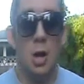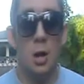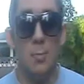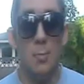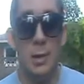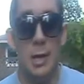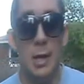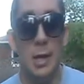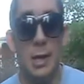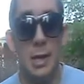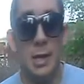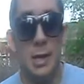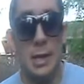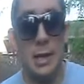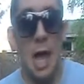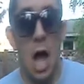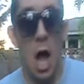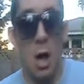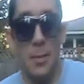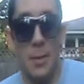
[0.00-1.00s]
completing the
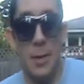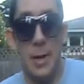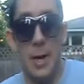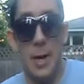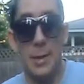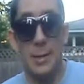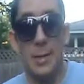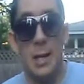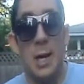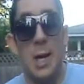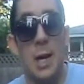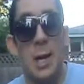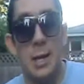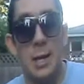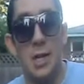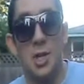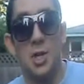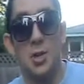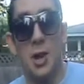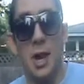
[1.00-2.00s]
canal because
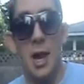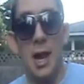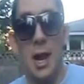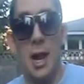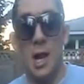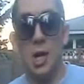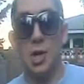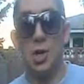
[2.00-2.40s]
This created